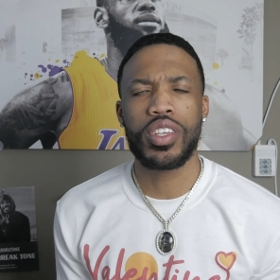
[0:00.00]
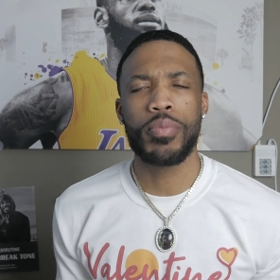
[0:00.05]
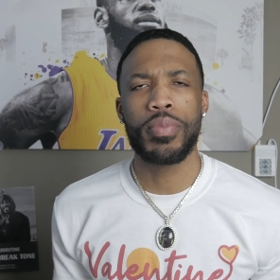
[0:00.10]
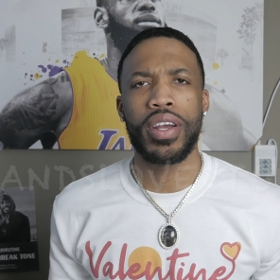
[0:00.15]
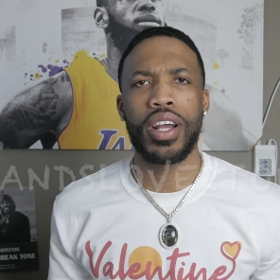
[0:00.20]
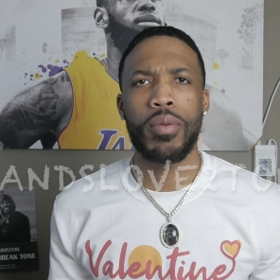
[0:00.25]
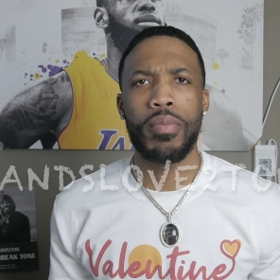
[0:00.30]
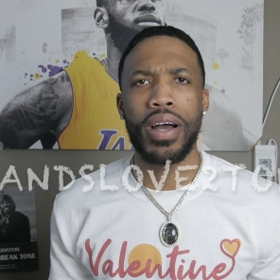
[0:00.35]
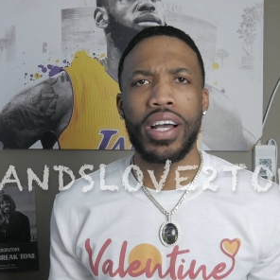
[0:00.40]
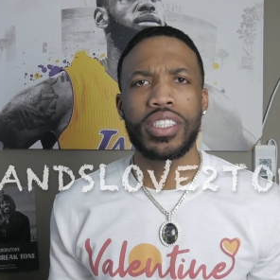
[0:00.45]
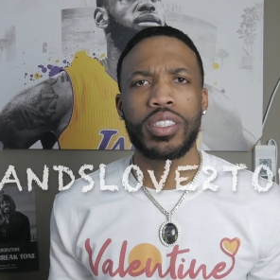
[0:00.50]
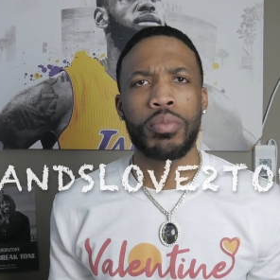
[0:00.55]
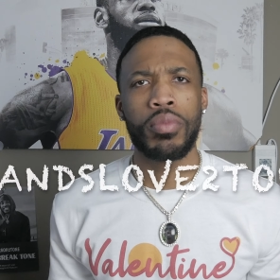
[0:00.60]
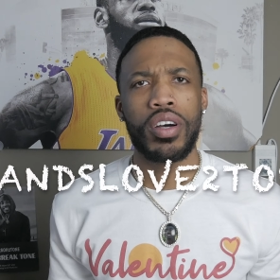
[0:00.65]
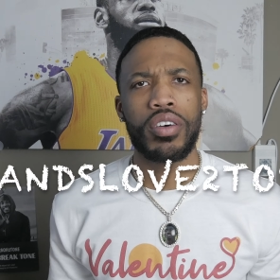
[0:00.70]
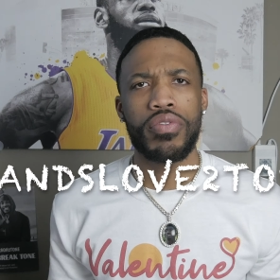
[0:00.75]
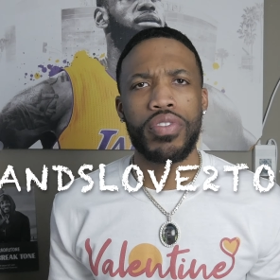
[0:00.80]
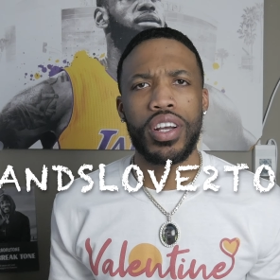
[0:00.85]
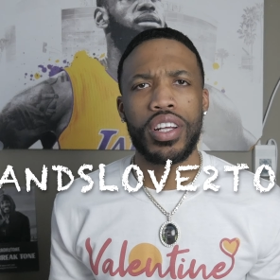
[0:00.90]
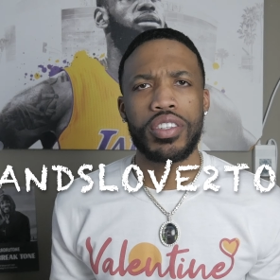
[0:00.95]
up everybody, it's your
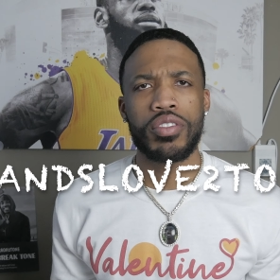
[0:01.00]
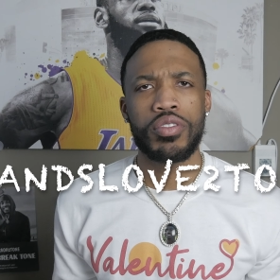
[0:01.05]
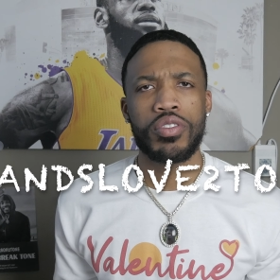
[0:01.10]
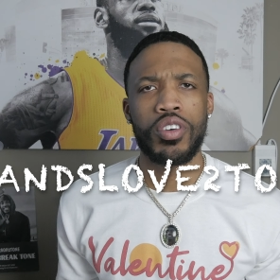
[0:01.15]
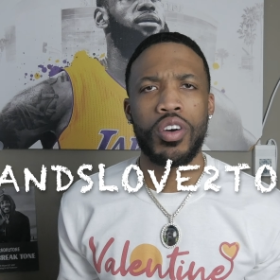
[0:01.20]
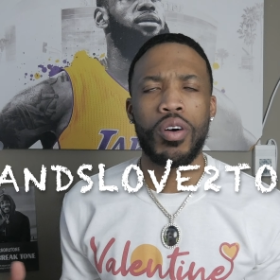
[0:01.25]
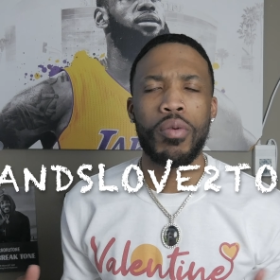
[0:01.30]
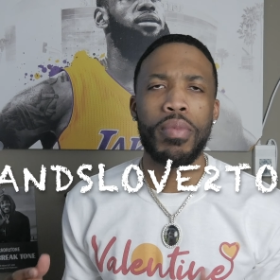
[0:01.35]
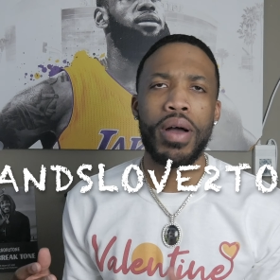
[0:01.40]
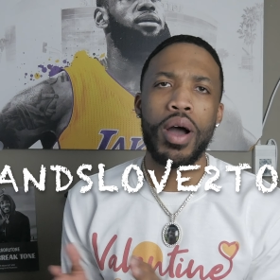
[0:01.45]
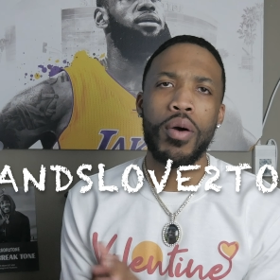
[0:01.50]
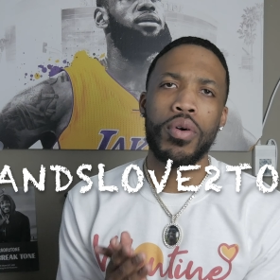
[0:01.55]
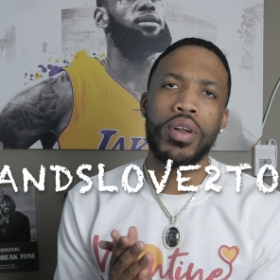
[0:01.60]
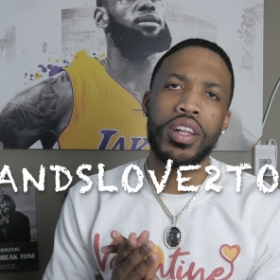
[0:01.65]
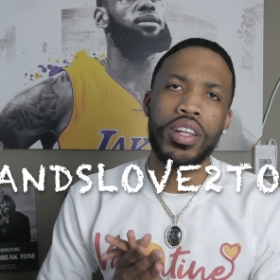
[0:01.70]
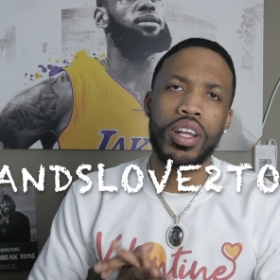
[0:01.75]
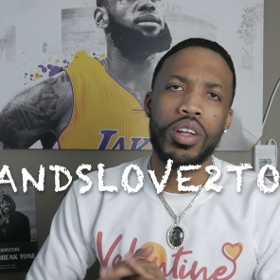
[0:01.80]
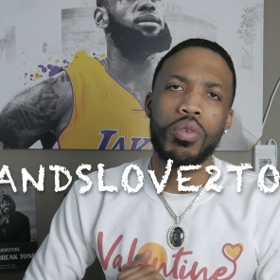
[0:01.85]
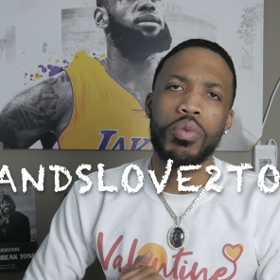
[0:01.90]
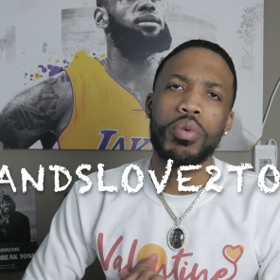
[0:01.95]
boy Pharaoh Two Tone back
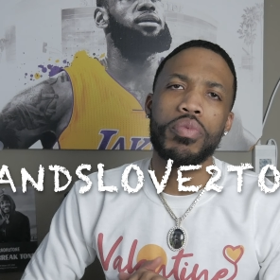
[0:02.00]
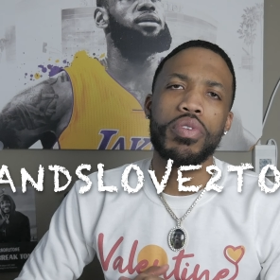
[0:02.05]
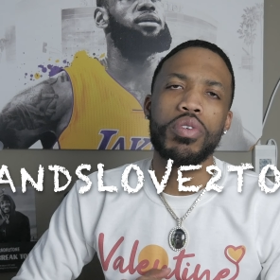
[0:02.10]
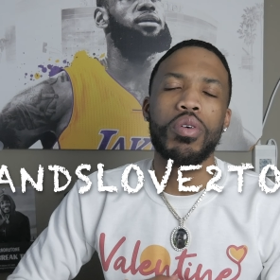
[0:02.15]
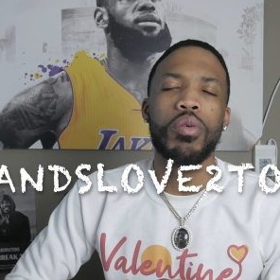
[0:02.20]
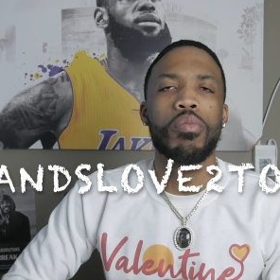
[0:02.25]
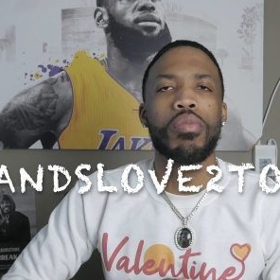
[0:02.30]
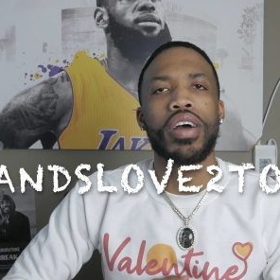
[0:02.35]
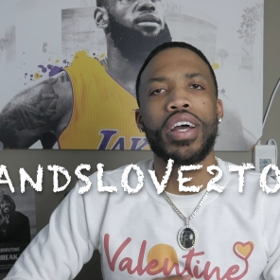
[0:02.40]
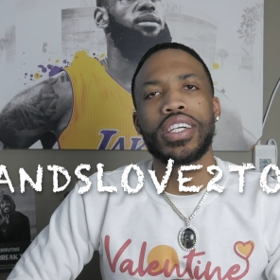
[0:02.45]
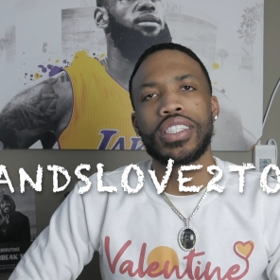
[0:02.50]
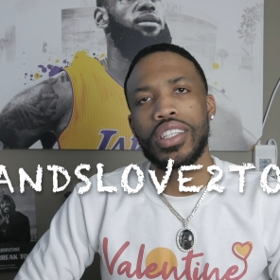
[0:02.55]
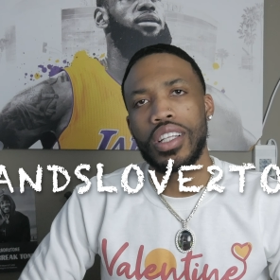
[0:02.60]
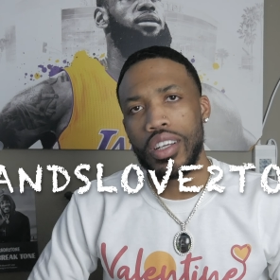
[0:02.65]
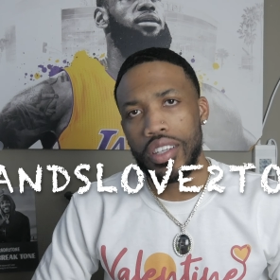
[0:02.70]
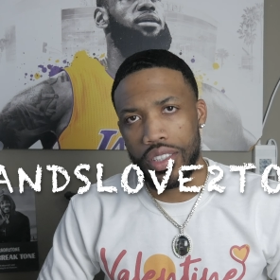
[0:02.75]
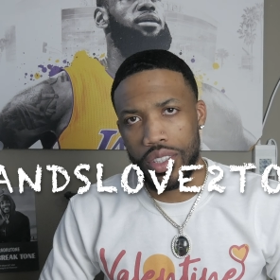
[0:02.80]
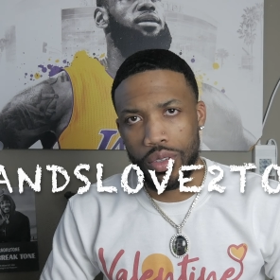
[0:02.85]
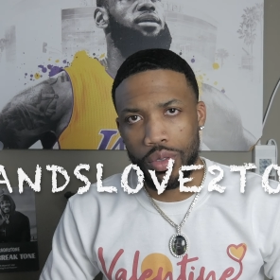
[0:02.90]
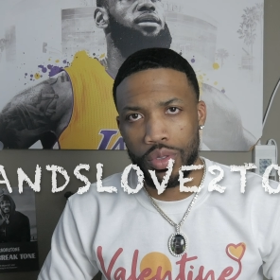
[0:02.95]
with another review of Brands
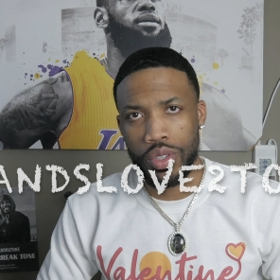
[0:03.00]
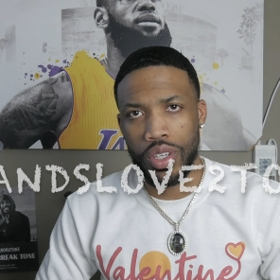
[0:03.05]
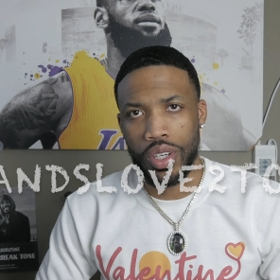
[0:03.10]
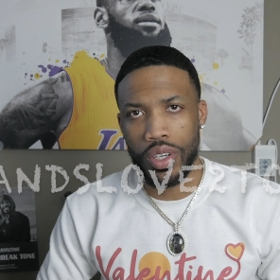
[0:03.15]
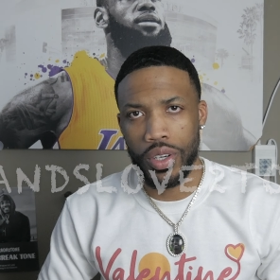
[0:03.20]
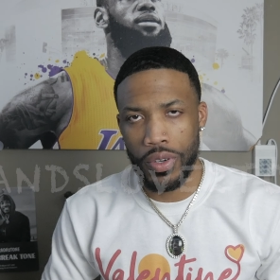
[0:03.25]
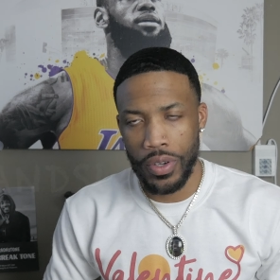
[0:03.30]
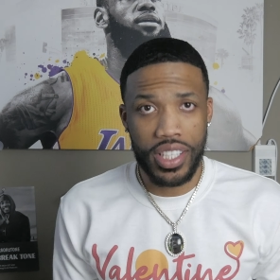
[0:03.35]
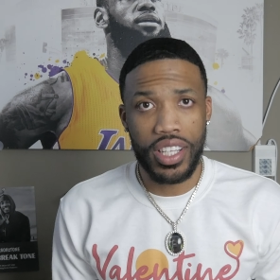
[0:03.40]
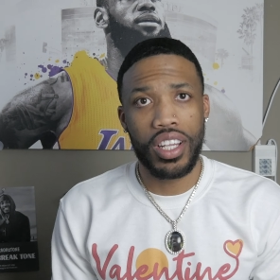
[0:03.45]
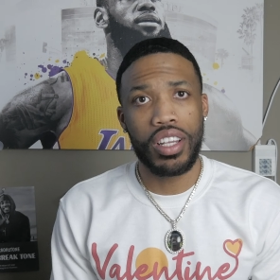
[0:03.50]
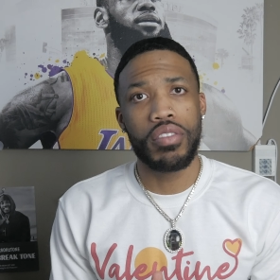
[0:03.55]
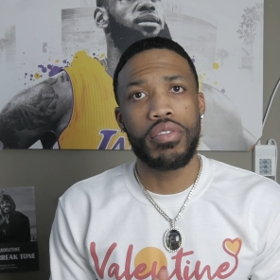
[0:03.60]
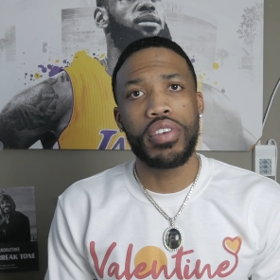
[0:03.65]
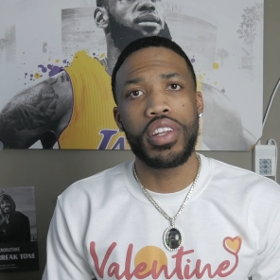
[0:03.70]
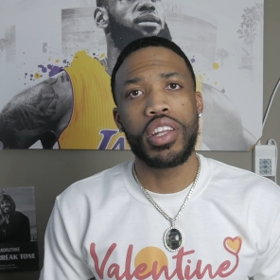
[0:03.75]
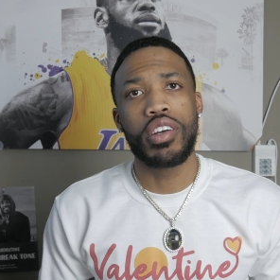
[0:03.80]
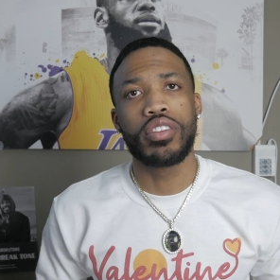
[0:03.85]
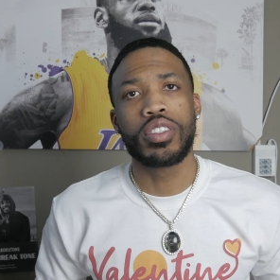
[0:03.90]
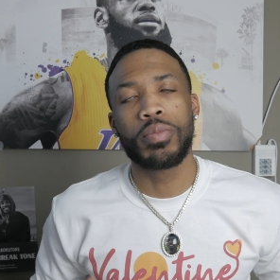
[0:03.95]
Love Two Tone. Another
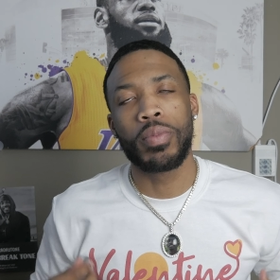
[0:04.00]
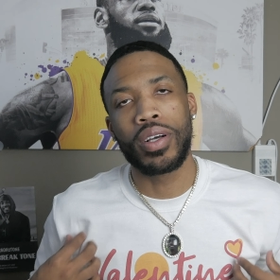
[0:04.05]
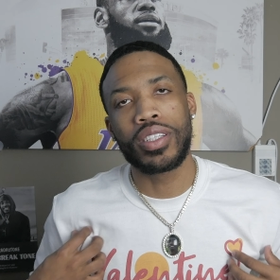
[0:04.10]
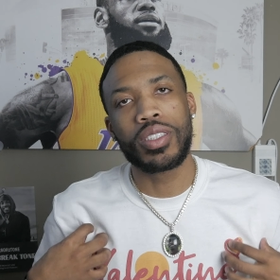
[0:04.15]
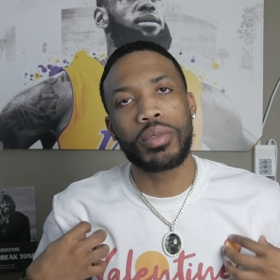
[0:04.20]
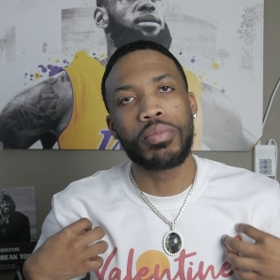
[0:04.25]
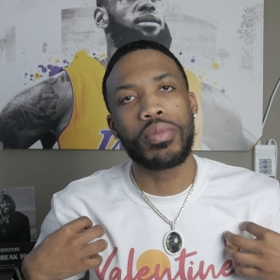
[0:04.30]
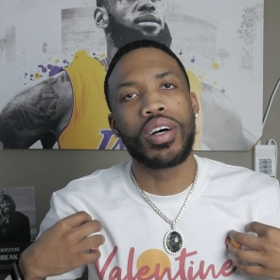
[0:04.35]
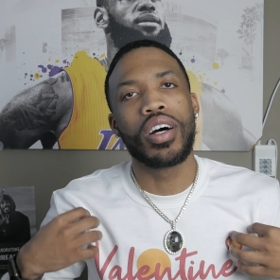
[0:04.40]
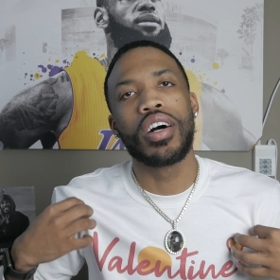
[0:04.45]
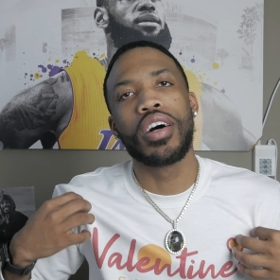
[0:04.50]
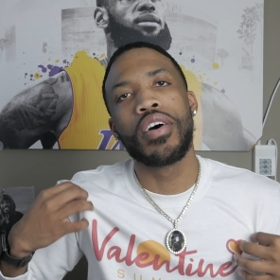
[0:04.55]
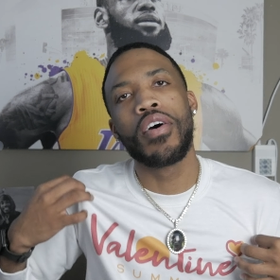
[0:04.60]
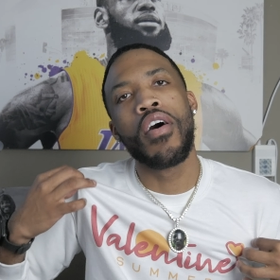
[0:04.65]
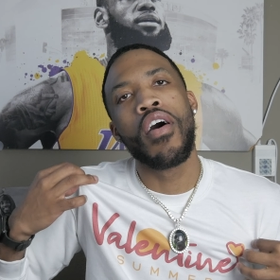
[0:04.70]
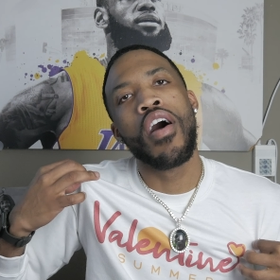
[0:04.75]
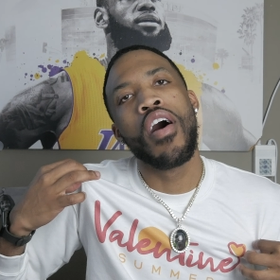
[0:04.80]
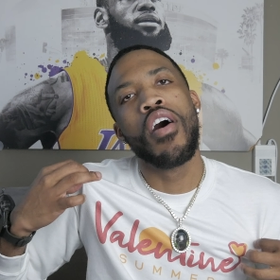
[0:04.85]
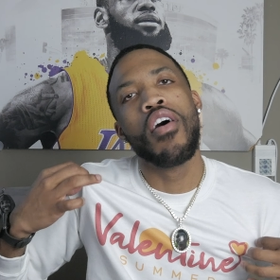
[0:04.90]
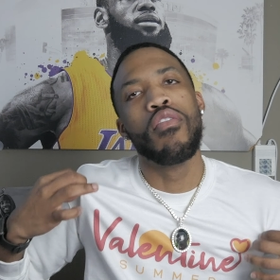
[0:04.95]
video sponsored by
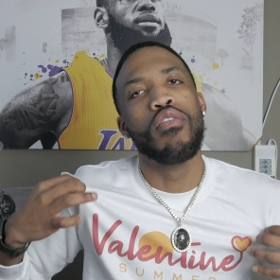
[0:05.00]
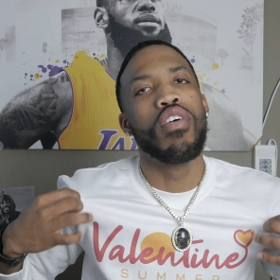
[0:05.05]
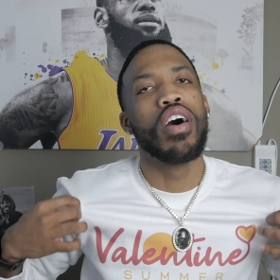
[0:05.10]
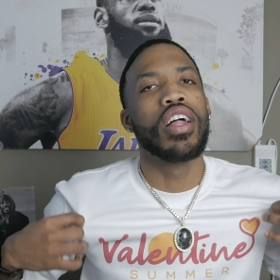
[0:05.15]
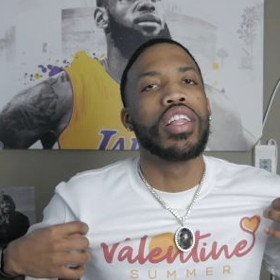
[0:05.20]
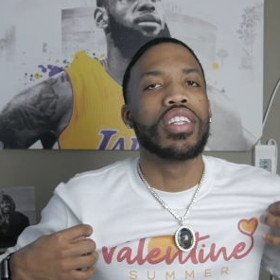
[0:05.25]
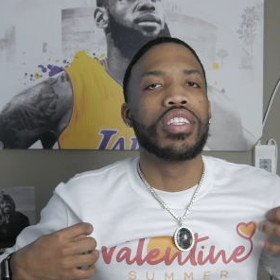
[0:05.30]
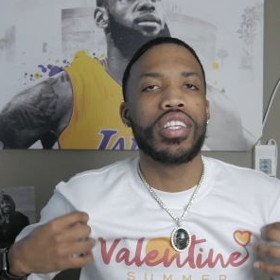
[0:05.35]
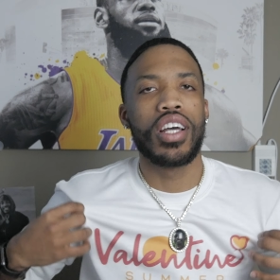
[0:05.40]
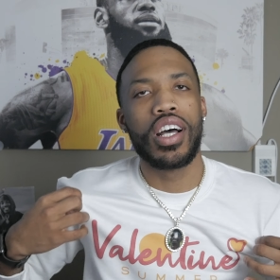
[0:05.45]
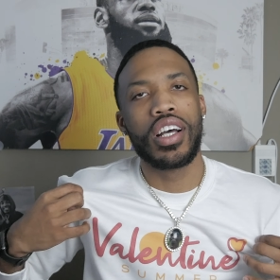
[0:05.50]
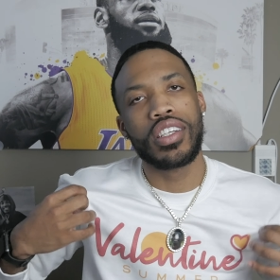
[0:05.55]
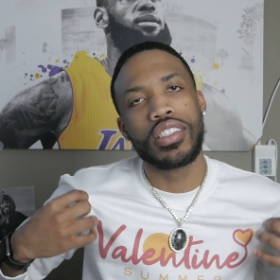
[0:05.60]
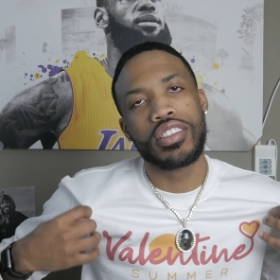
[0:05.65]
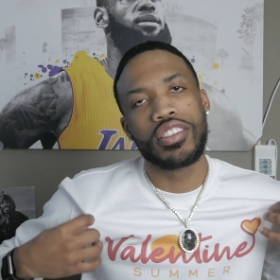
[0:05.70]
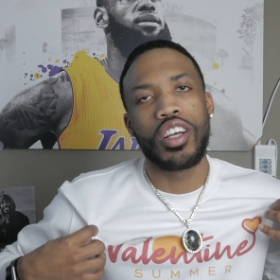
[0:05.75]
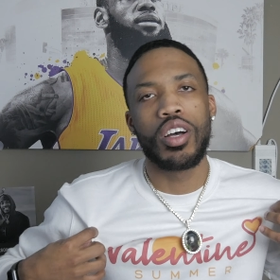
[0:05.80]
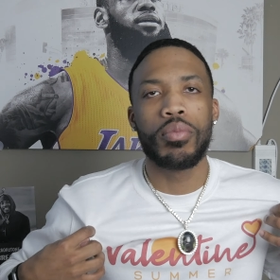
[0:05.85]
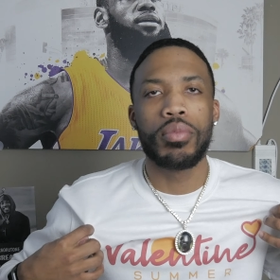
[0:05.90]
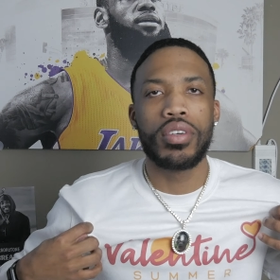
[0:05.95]
Valentine
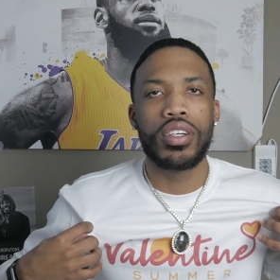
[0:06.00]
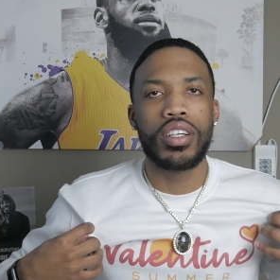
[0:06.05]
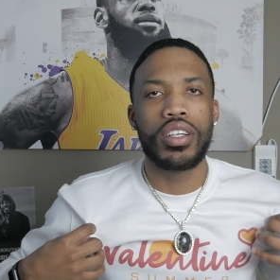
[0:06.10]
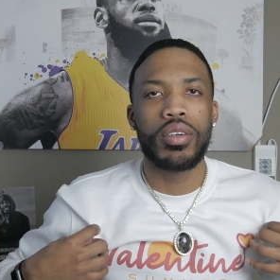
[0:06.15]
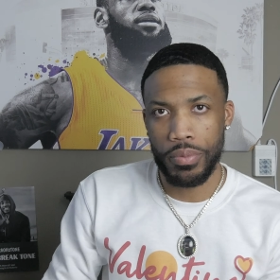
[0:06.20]
Summer.